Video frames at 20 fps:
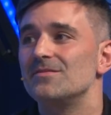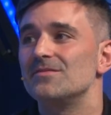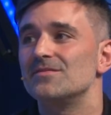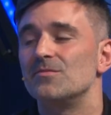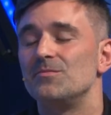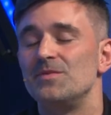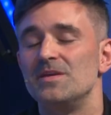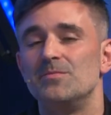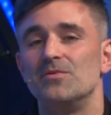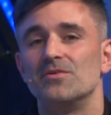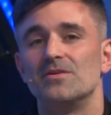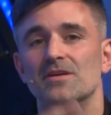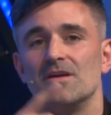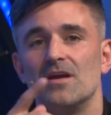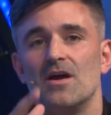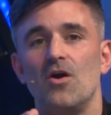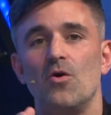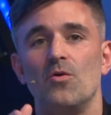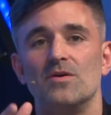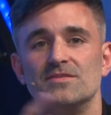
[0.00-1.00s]
so people can
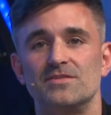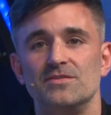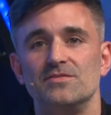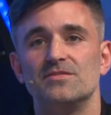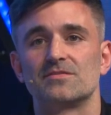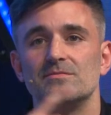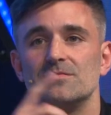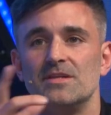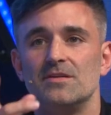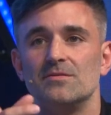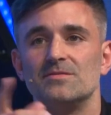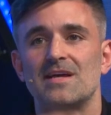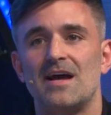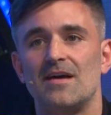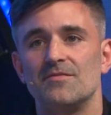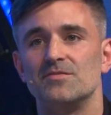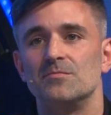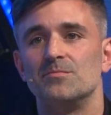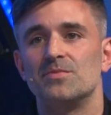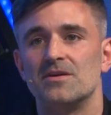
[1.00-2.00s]
go and do, to
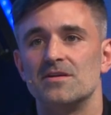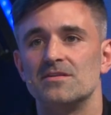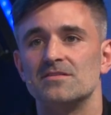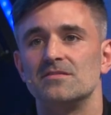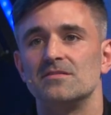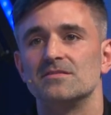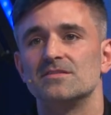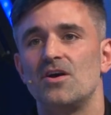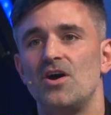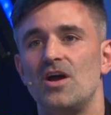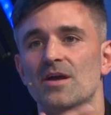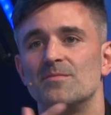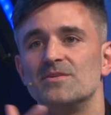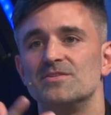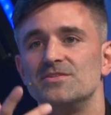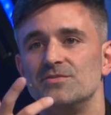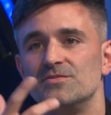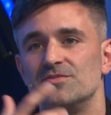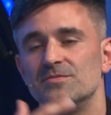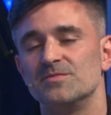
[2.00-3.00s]
have some personal time or
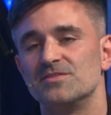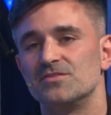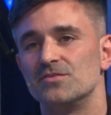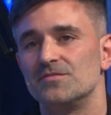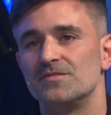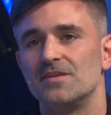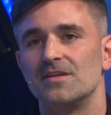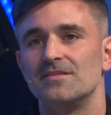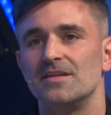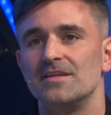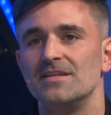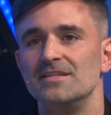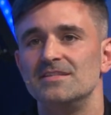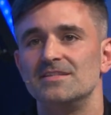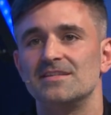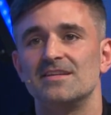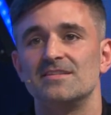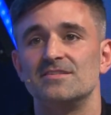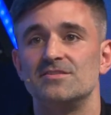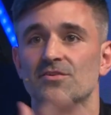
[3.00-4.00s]
do some stuff that they need to
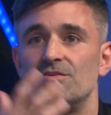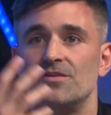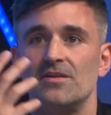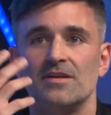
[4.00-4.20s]
get done,